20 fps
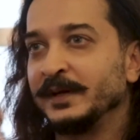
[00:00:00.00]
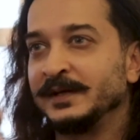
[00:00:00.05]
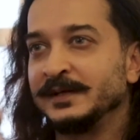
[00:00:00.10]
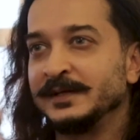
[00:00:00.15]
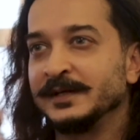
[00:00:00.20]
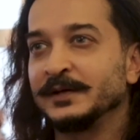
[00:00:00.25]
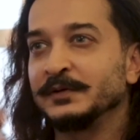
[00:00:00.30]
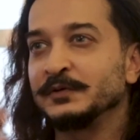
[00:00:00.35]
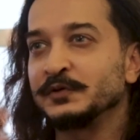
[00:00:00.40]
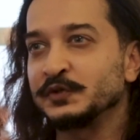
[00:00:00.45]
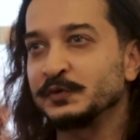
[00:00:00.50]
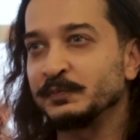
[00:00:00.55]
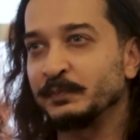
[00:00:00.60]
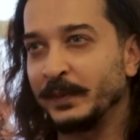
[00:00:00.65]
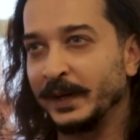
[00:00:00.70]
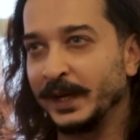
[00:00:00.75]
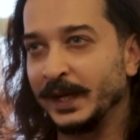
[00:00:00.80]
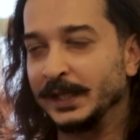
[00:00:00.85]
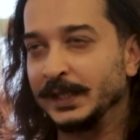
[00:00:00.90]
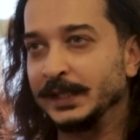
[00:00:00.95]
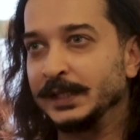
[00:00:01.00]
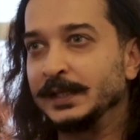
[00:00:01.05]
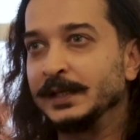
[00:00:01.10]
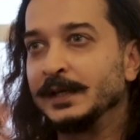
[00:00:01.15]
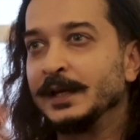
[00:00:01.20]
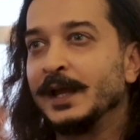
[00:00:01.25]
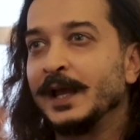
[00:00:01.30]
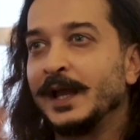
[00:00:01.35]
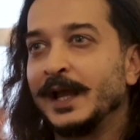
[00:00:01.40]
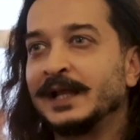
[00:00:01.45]
India to Spain
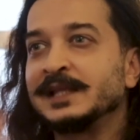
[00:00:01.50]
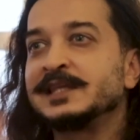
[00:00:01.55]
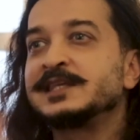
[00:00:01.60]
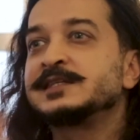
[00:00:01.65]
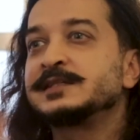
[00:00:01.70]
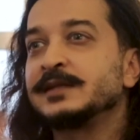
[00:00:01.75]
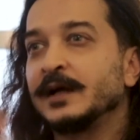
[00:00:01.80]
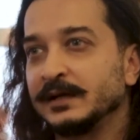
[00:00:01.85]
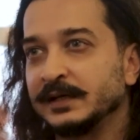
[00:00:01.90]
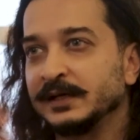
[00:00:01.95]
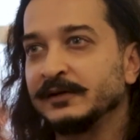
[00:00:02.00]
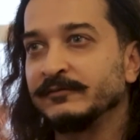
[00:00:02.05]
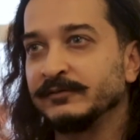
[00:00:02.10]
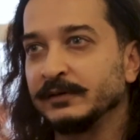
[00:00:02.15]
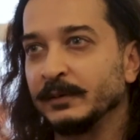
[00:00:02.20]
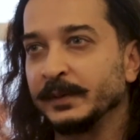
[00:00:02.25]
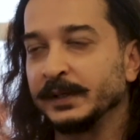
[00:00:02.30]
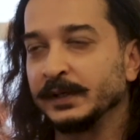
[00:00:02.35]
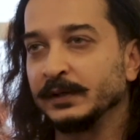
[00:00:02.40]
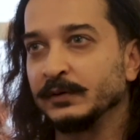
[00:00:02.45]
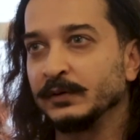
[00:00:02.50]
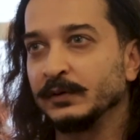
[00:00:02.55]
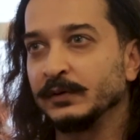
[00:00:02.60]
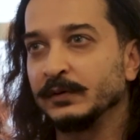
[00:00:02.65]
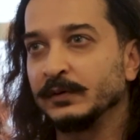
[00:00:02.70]
and starting flamenco